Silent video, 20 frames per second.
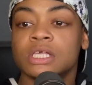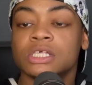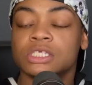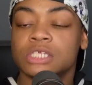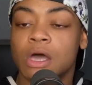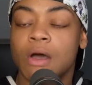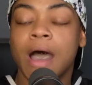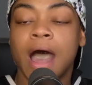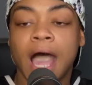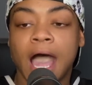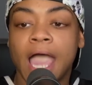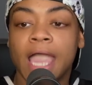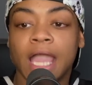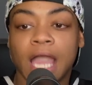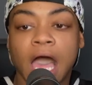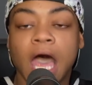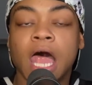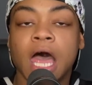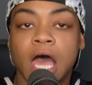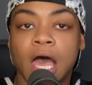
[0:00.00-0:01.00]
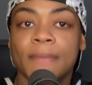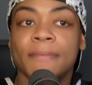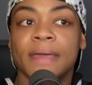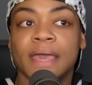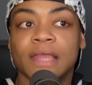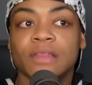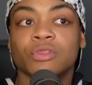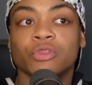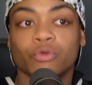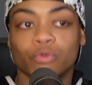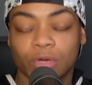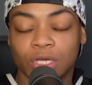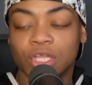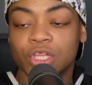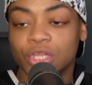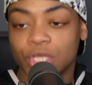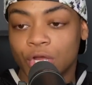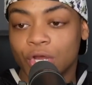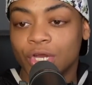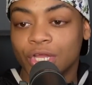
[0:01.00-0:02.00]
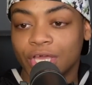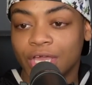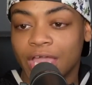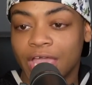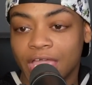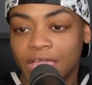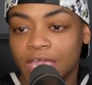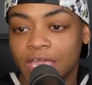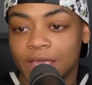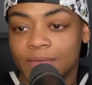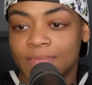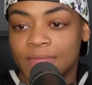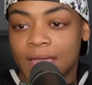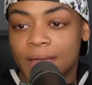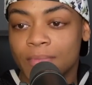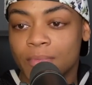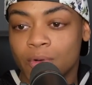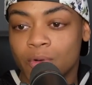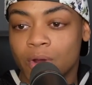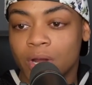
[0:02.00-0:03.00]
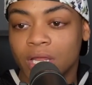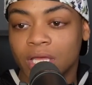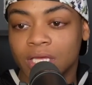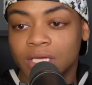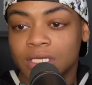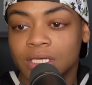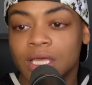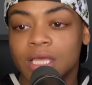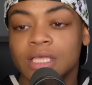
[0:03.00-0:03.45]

So I got up at 3:30 a.m. that morning,